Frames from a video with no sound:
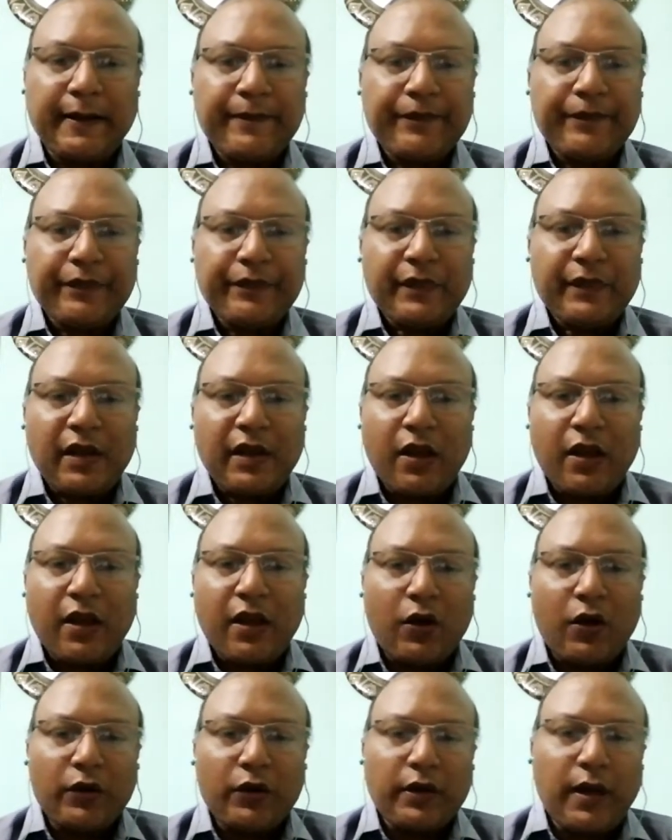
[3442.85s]
on
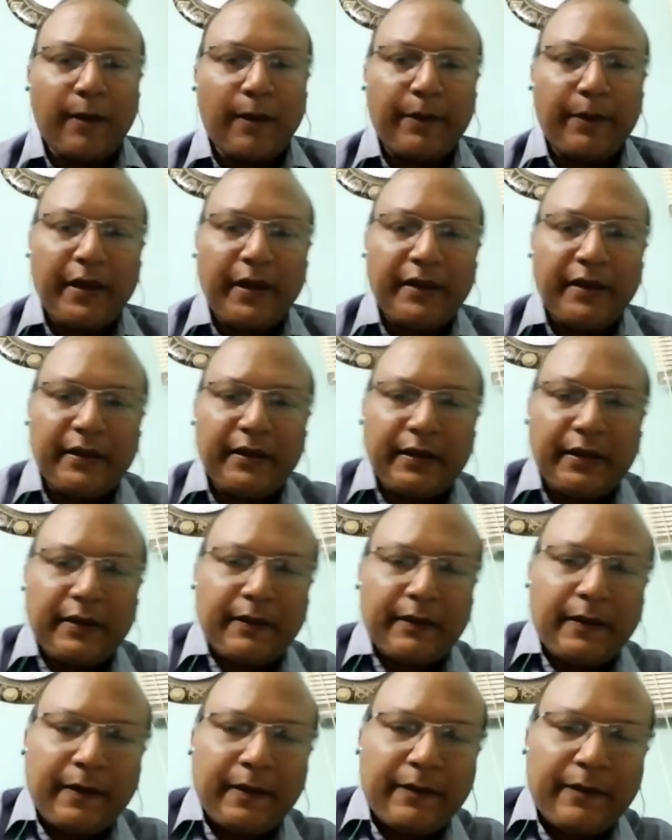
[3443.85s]
applying the
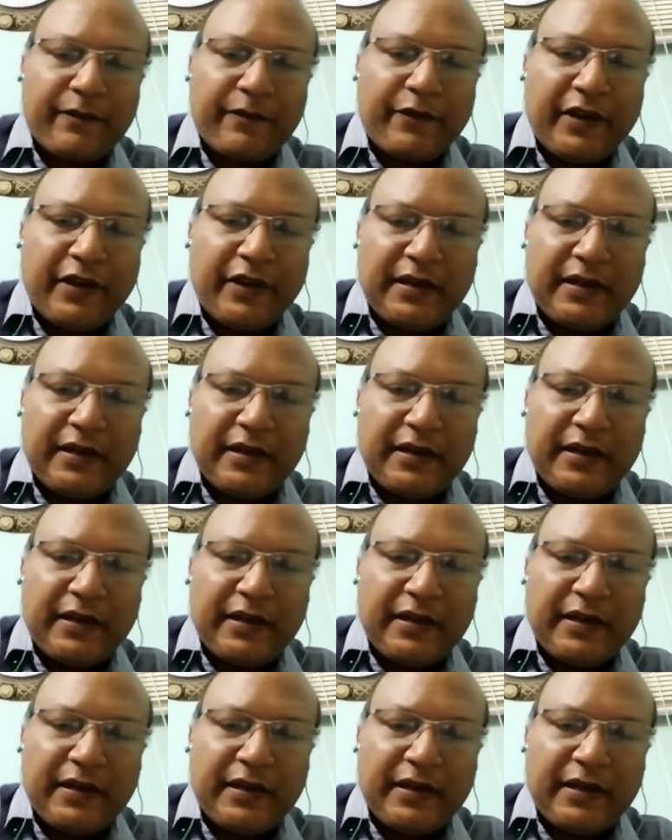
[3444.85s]
field,